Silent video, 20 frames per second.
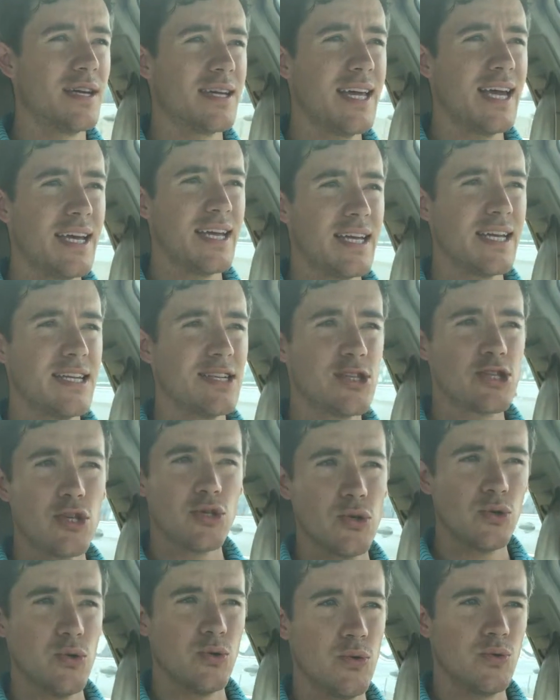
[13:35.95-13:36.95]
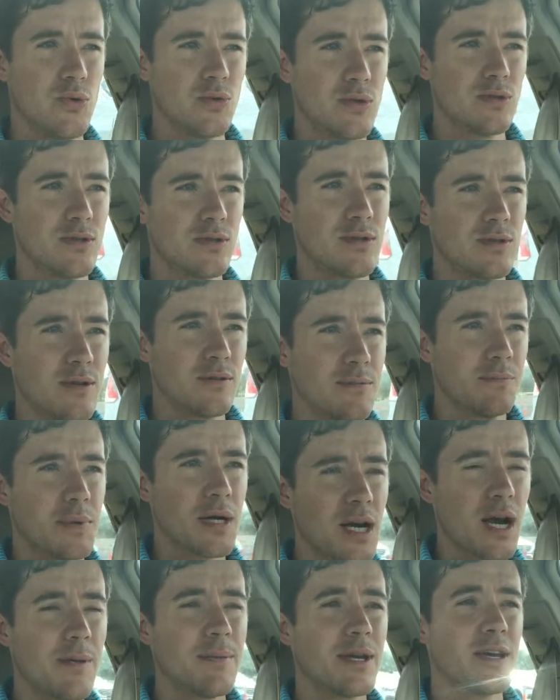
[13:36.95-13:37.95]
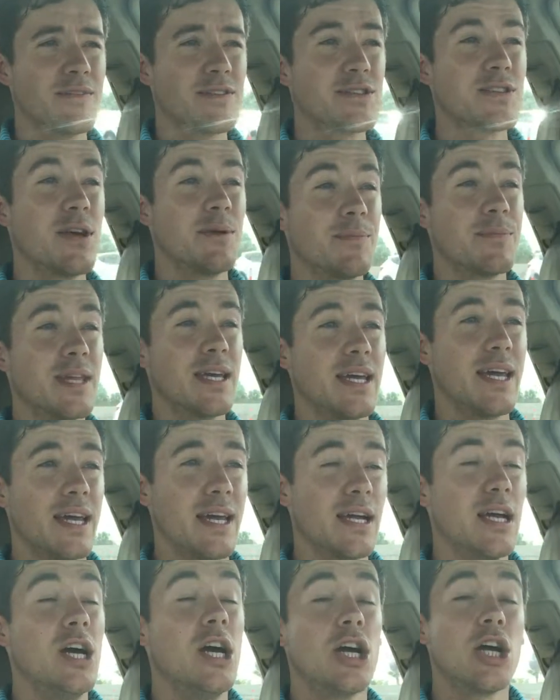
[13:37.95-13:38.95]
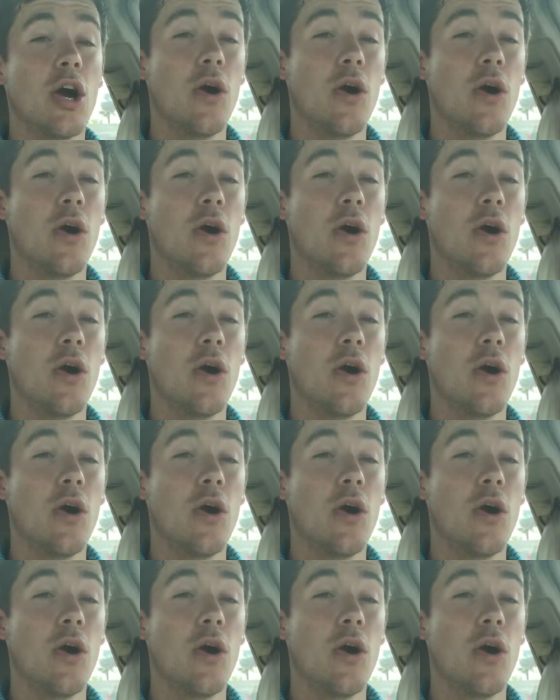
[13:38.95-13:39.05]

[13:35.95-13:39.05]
getting into becoming of something,